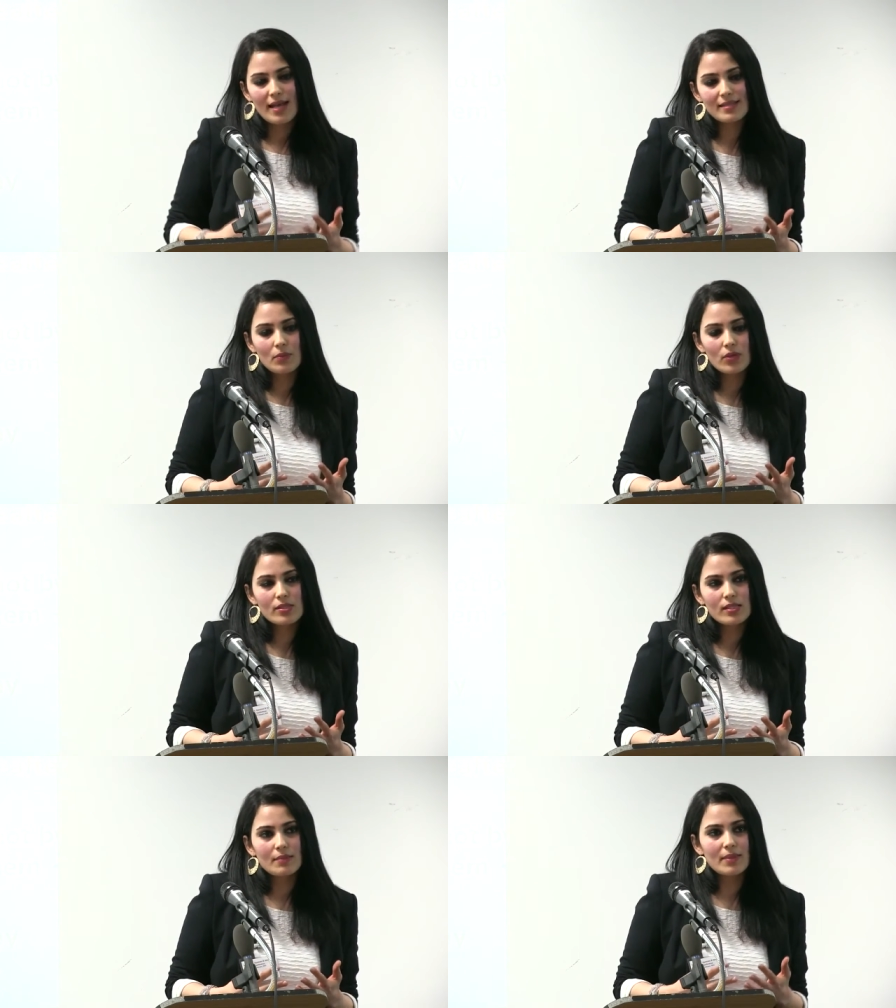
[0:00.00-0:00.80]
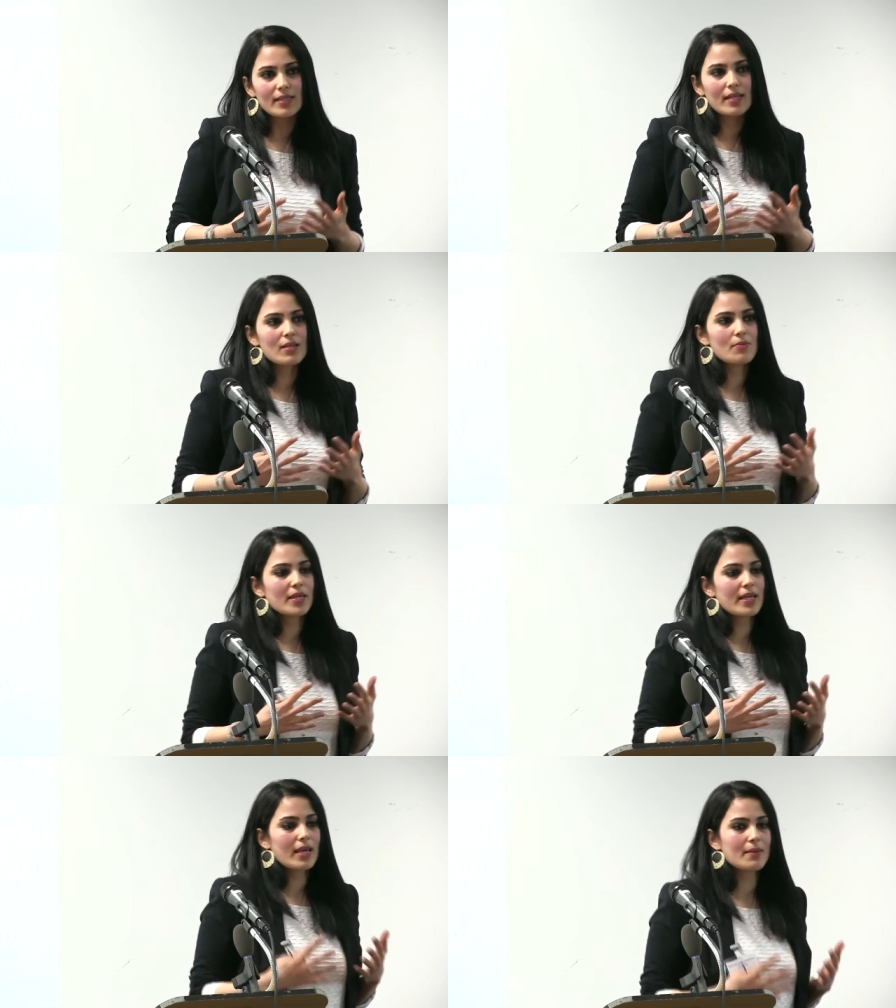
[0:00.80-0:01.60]
as a Muslim, and then you
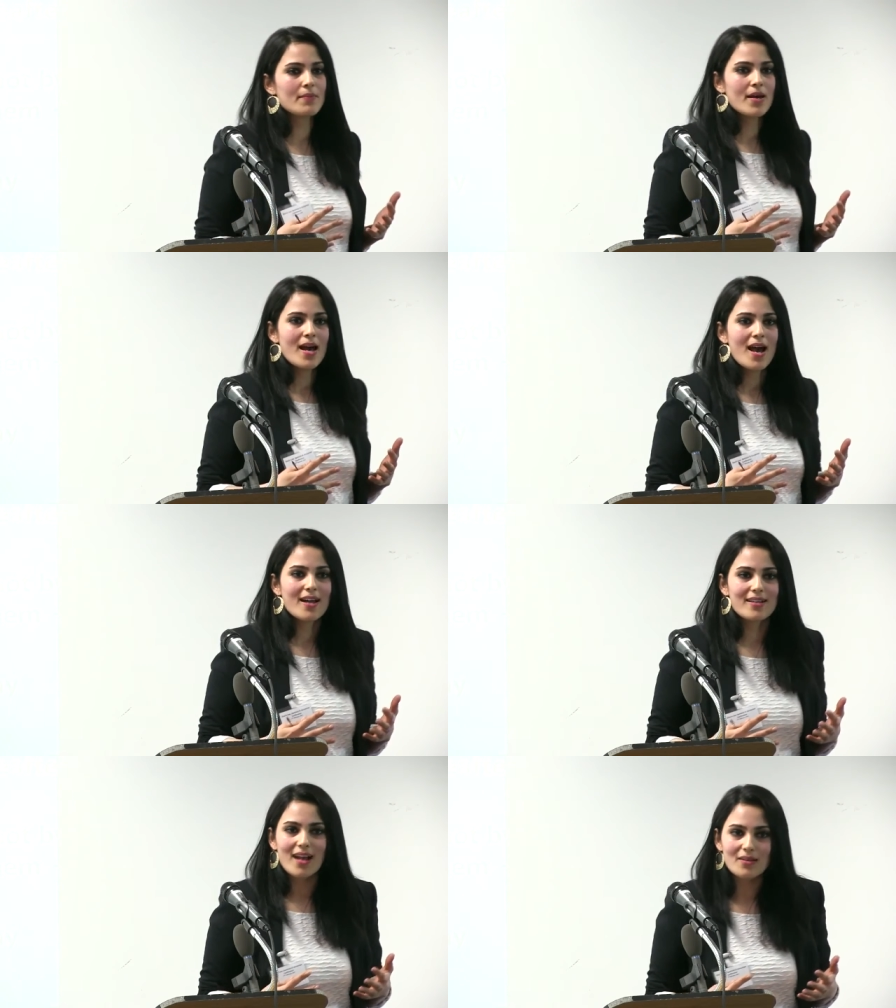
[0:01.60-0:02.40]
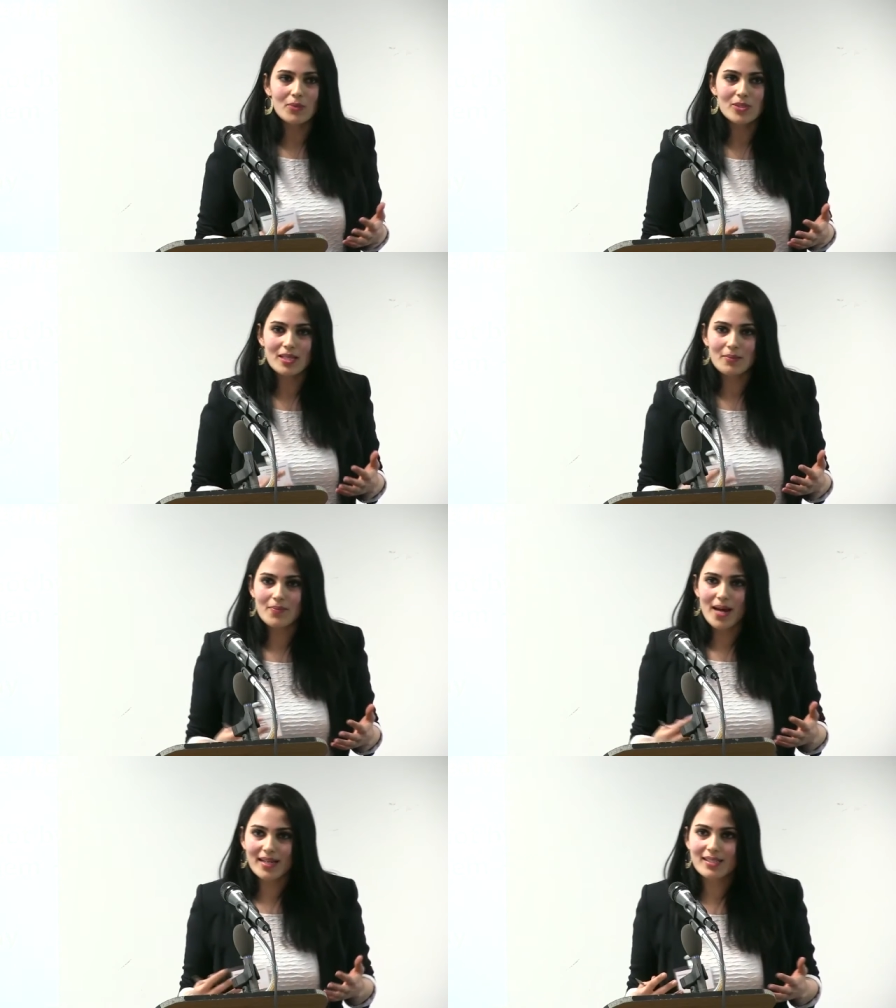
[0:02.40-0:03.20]
became a
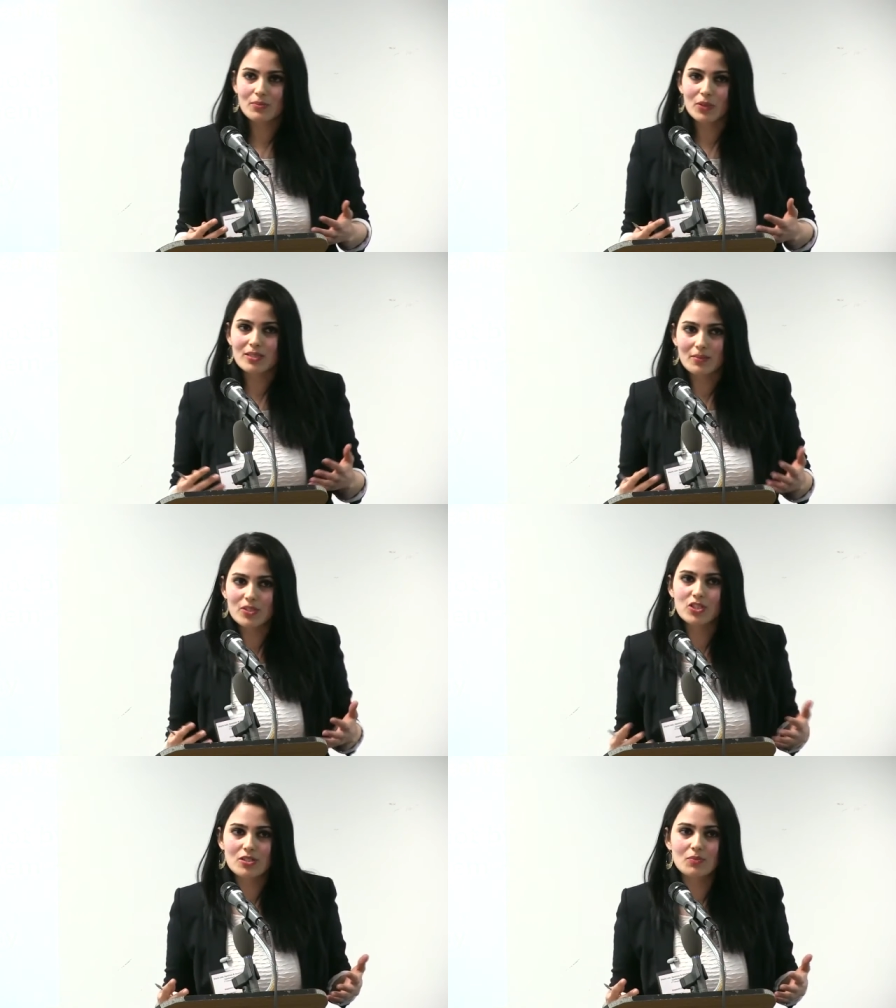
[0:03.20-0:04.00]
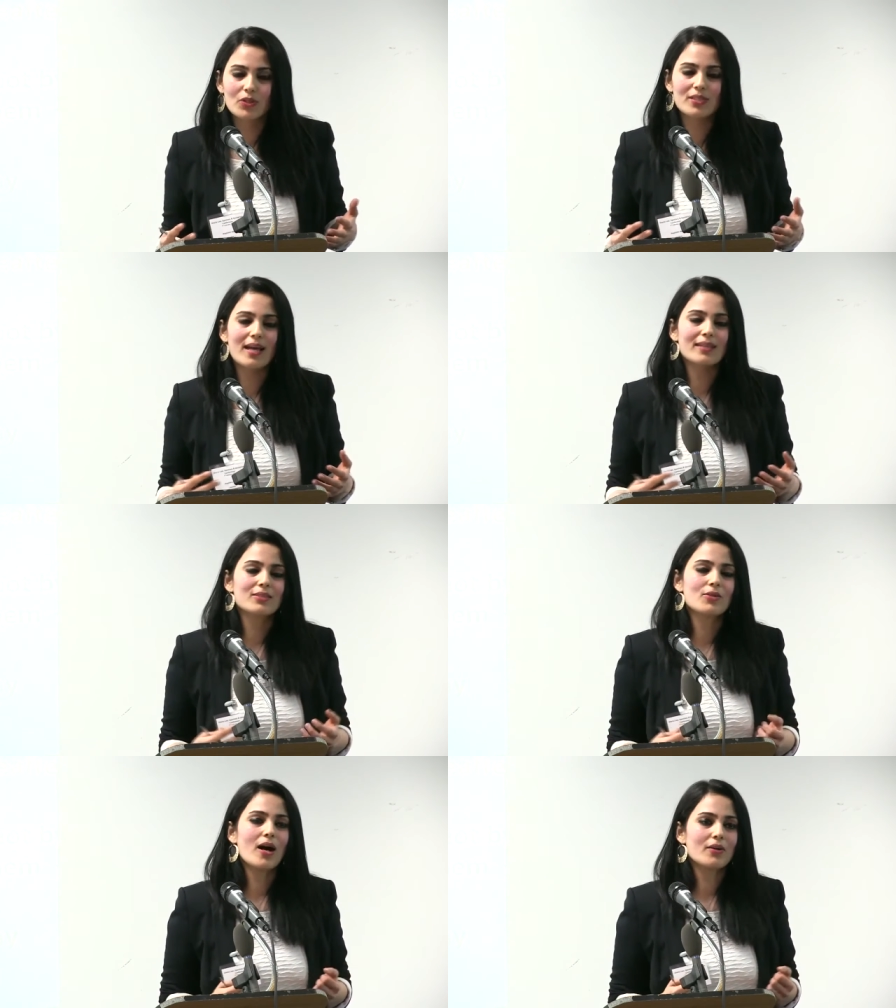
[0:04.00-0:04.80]
non-Muslim, an ex-Muslim, which is
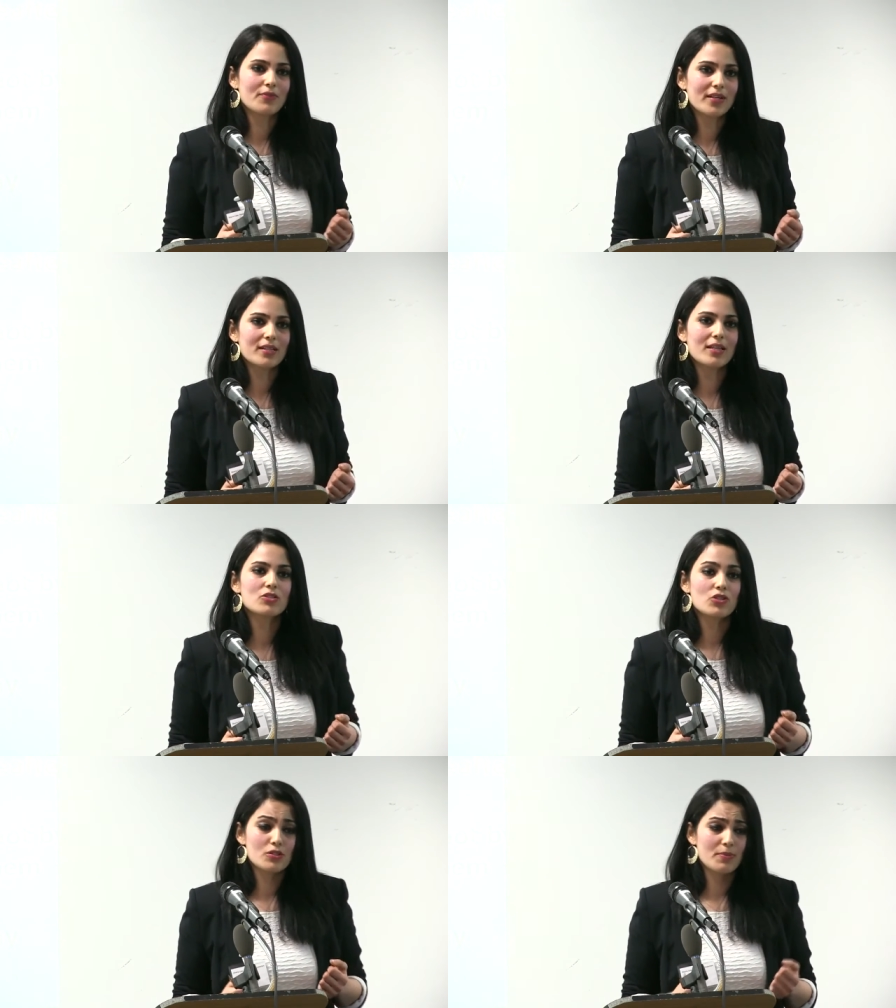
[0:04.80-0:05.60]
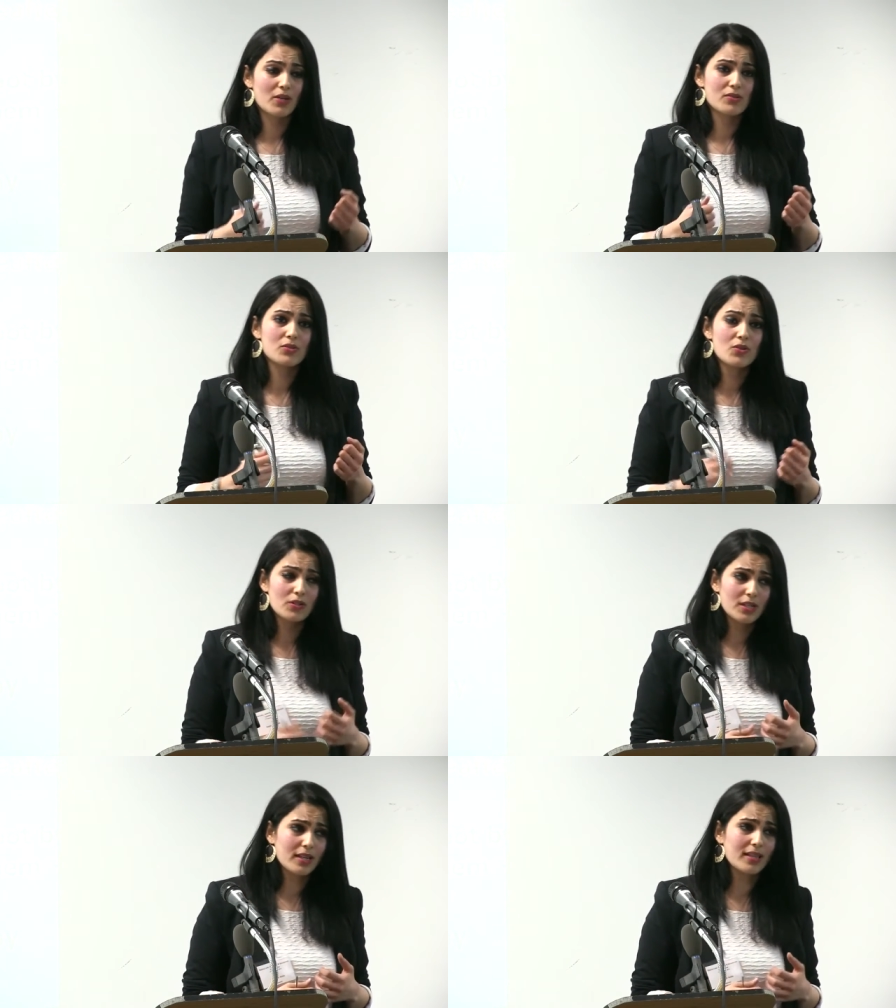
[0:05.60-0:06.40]
murtad, you are very dangerous because you
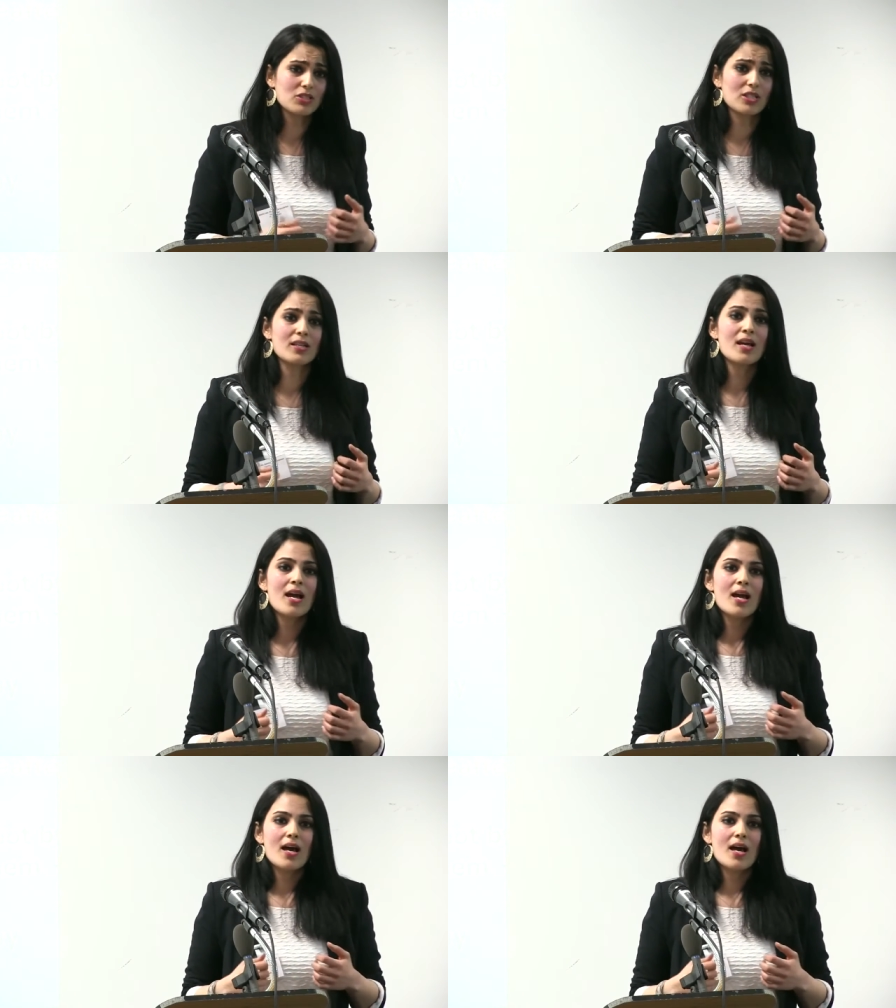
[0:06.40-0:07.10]
know the religion